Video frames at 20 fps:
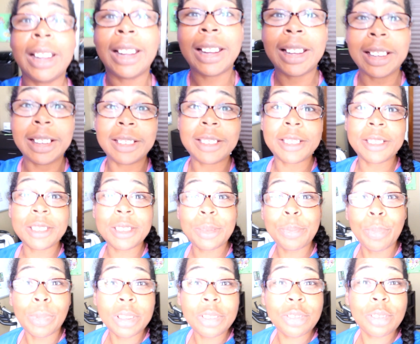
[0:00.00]
And it's
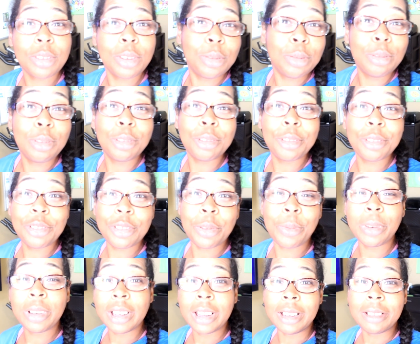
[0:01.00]
much cooler to
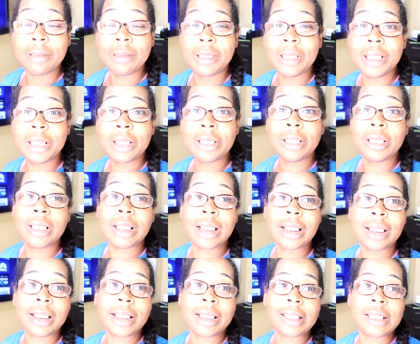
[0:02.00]
work out in here,
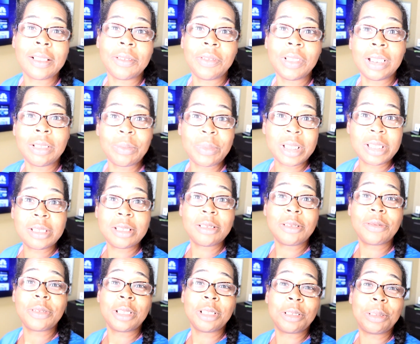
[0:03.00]
and I found
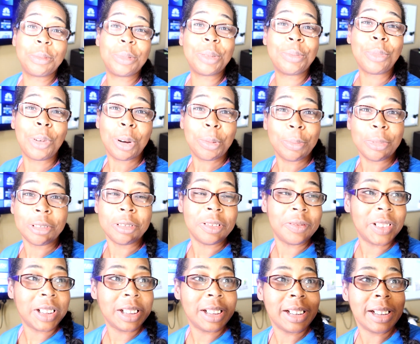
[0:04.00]
myself a little bit more
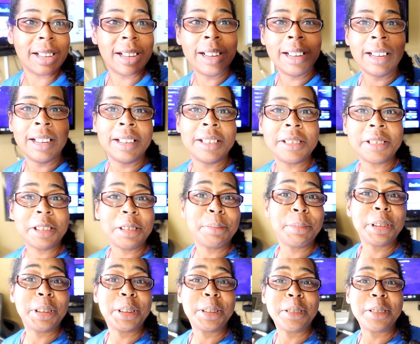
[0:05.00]
motivated to
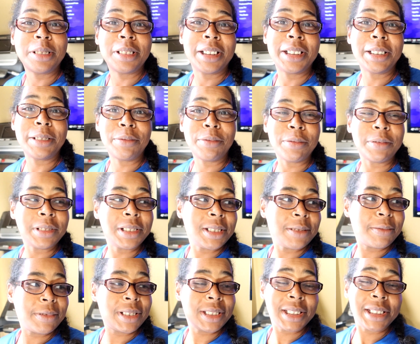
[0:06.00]
come here than when
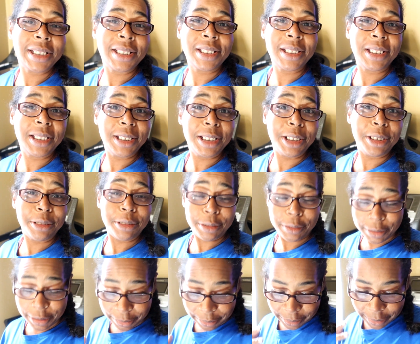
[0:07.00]
it was in the other
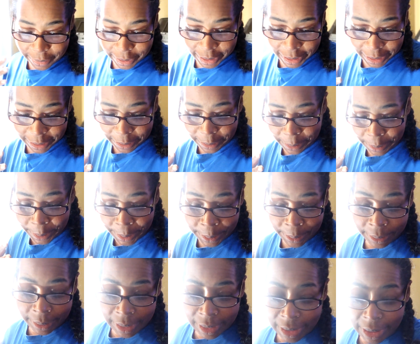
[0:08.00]
room. So
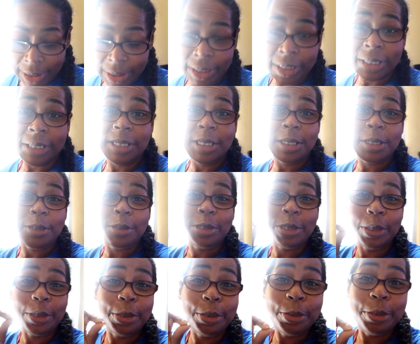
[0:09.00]
it's
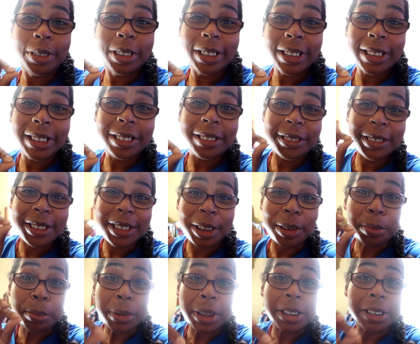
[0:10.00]
those little things
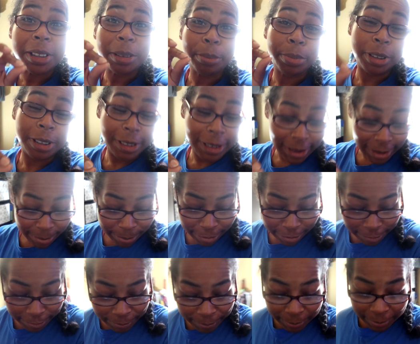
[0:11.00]
that make it
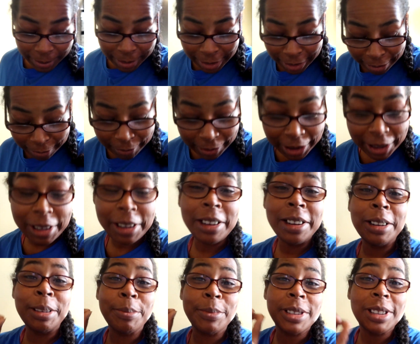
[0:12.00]
possible. Anyway,
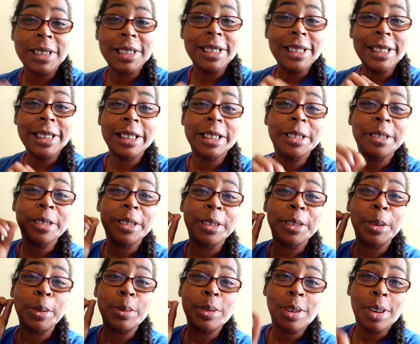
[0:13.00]
I'm sitting
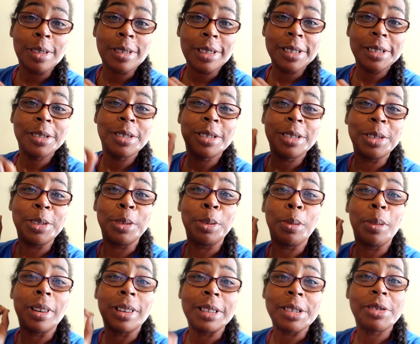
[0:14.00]
here talking to
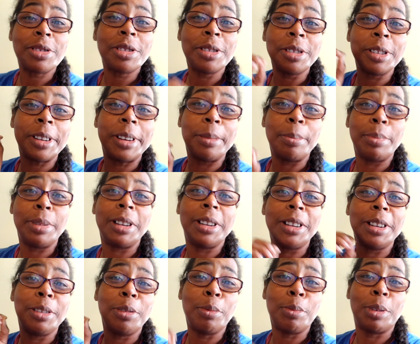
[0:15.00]
you and I should
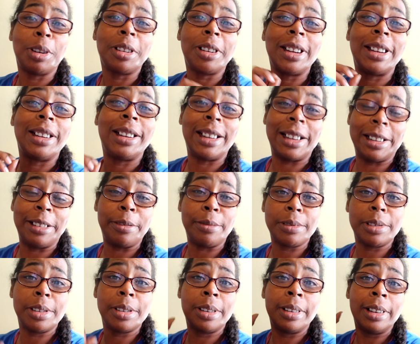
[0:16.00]
be working
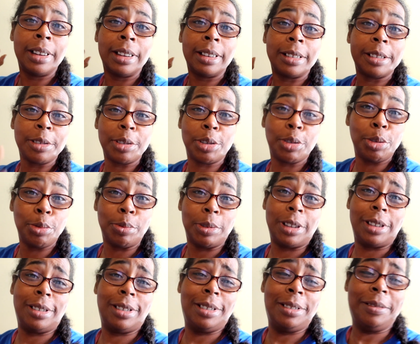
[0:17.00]
out. Let's do
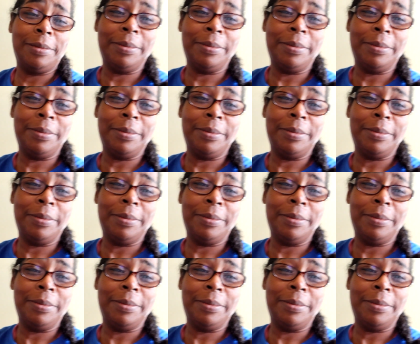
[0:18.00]
it.